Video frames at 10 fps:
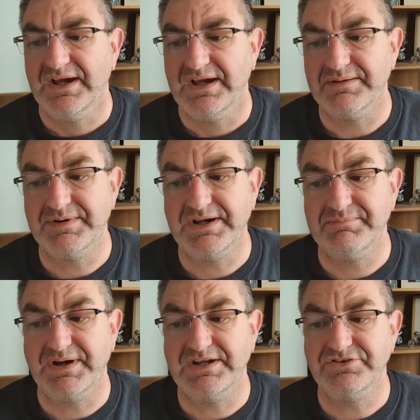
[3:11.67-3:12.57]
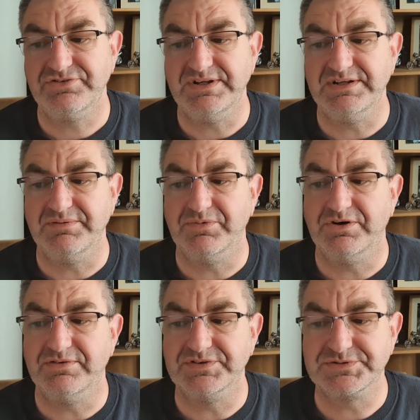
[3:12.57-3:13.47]
Am I mind reading
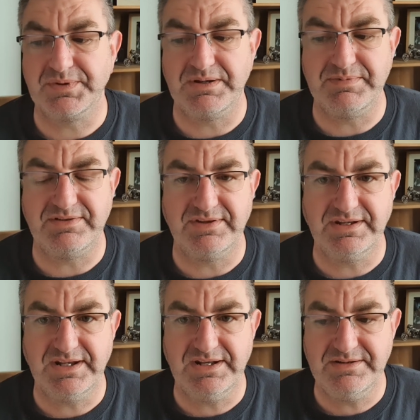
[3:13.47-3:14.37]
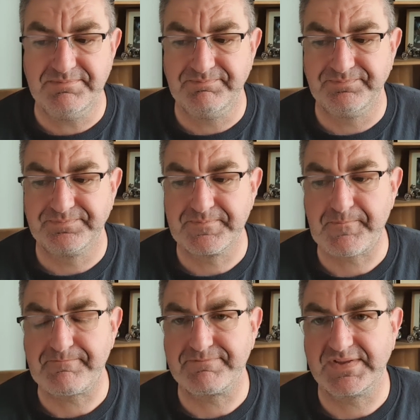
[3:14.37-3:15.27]
what others might be thinking?
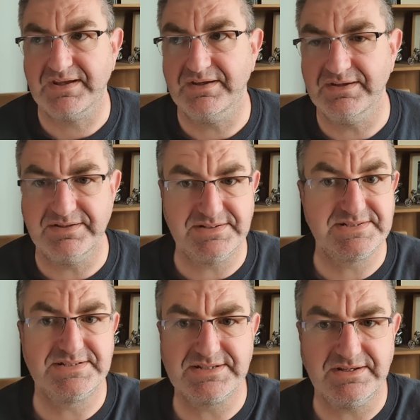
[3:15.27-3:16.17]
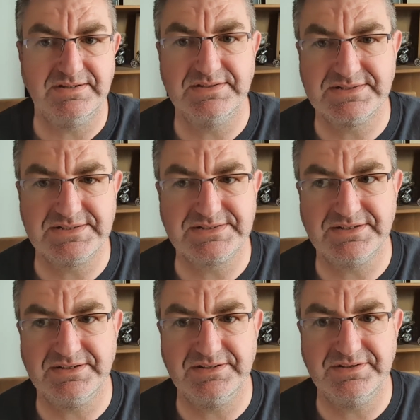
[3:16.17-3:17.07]
This is
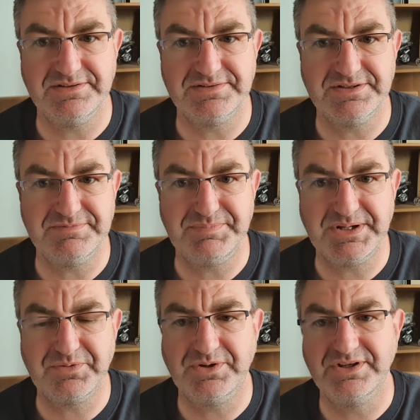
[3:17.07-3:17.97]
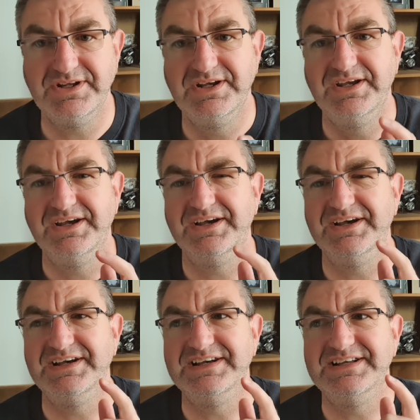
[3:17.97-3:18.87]
a big one.
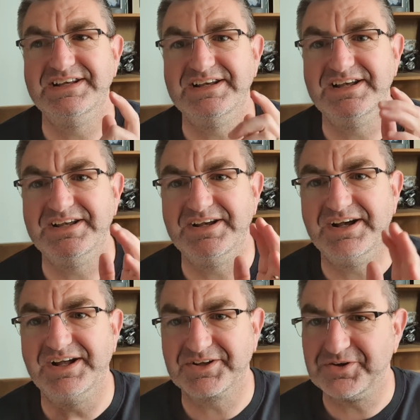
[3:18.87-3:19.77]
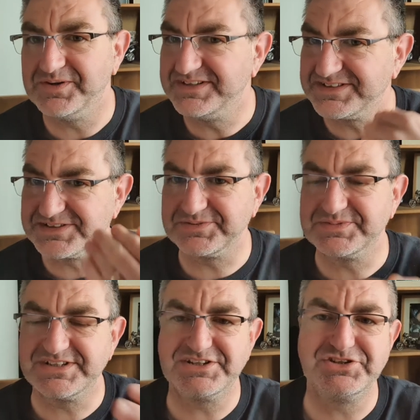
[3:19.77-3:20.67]
I'll go into some
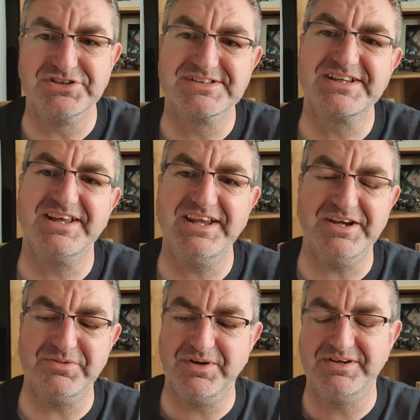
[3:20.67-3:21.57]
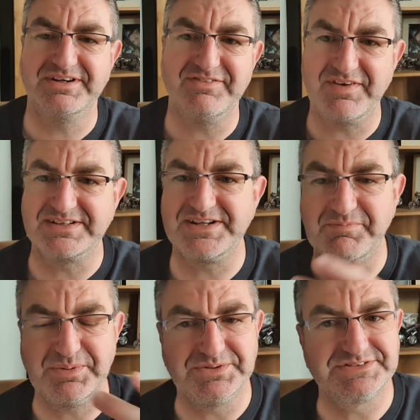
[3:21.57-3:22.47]
sessions later where I give
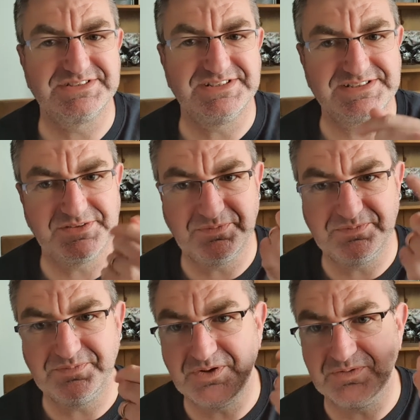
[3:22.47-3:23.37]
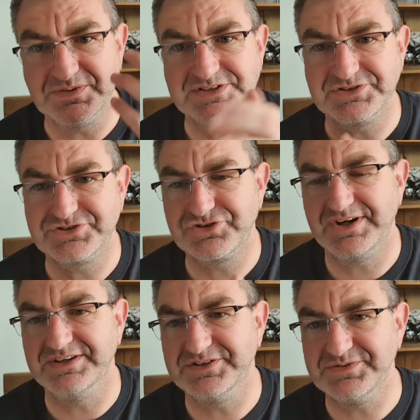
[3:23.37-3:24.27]
examples of this on what we should
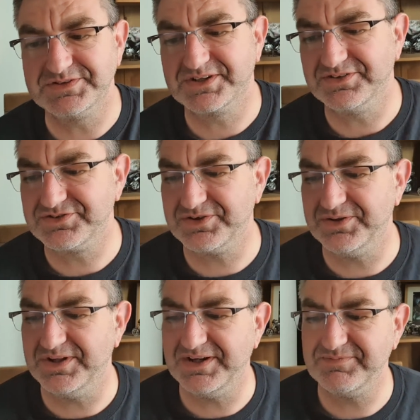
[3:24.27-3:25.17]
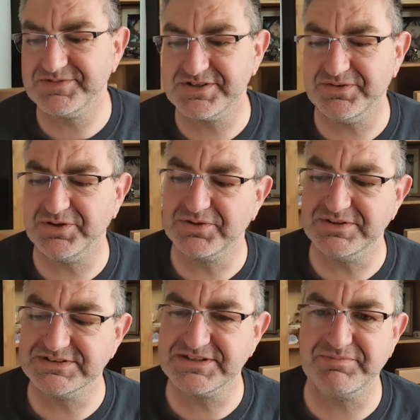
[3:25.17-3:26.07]
try and do to control that. So I won't go
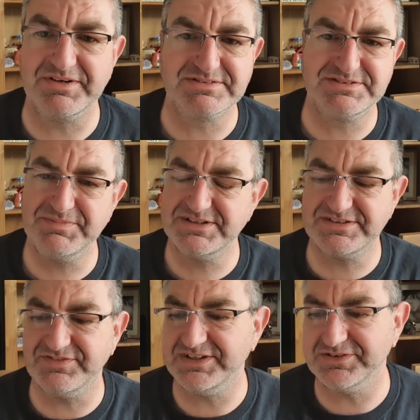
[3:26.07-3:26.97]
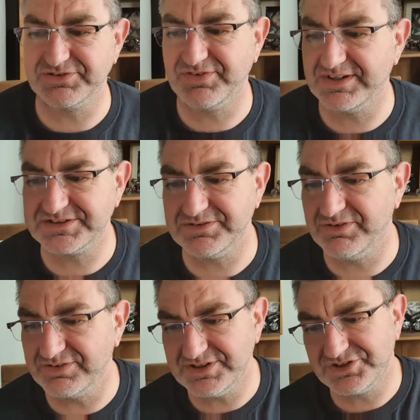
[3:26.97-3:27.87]
into them now because it makes the videos far too
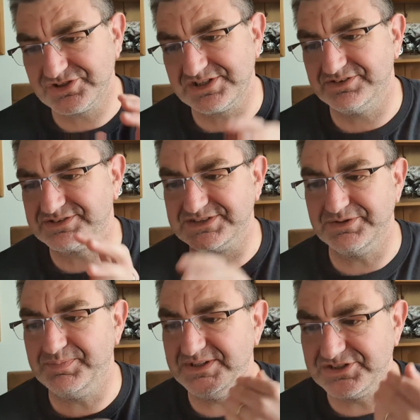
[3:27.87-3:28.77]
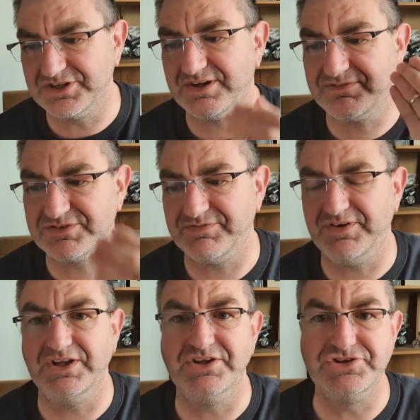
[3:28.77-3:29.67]
long. These are just little snippets. You're going to have to
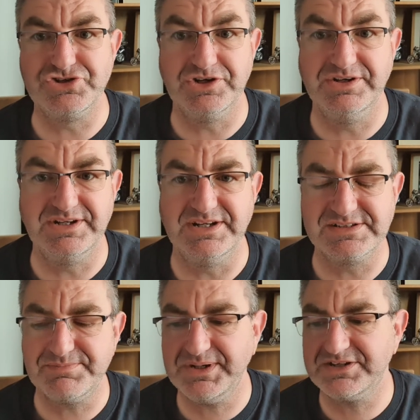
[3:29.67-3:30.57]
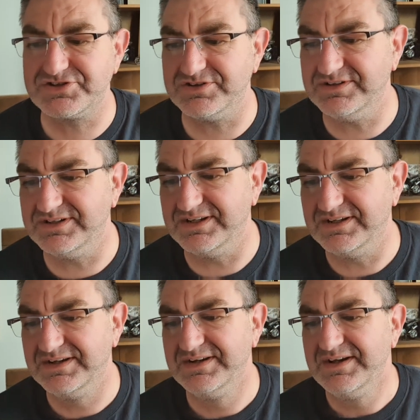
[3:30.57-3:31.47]
follow the journey. It's a big journey.
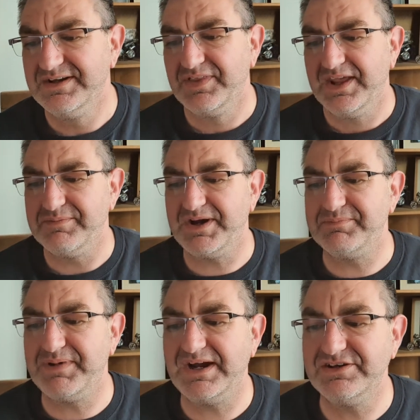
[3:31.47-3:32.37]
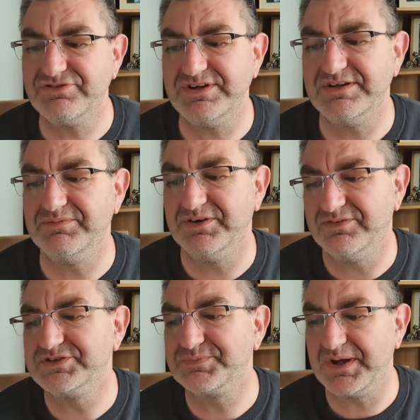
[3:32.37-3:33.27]
Am I mind reading what
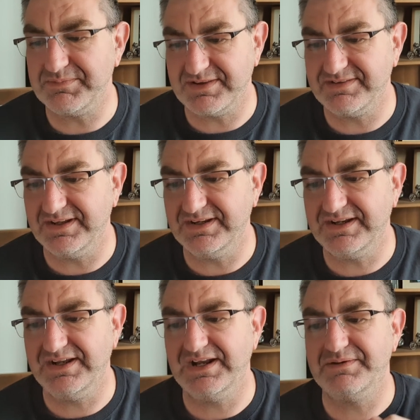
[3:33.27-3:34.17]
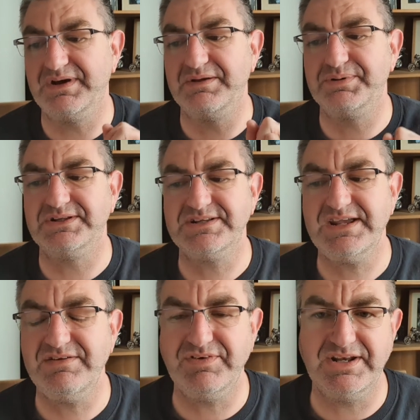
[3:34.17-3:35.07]
others might be thinking? Am I
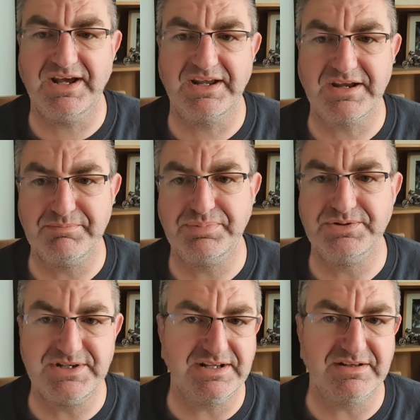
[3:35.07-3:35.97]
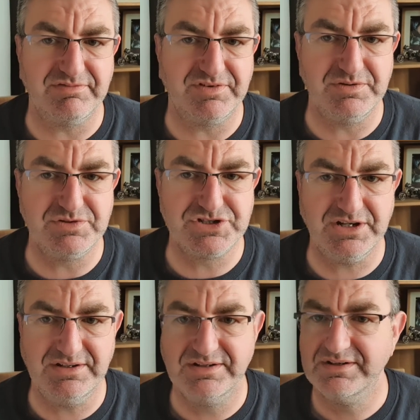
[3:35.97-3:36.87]
believing that I can predict the
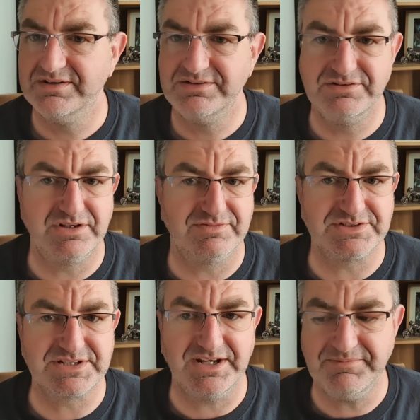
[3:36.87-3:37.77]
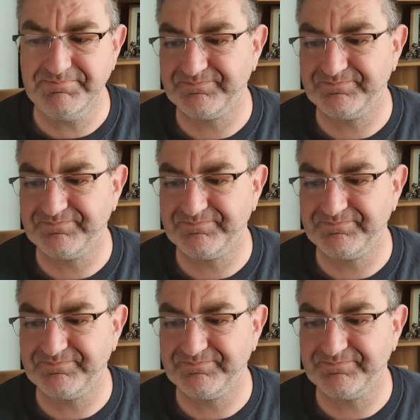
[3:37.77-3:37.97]
future? None of us can.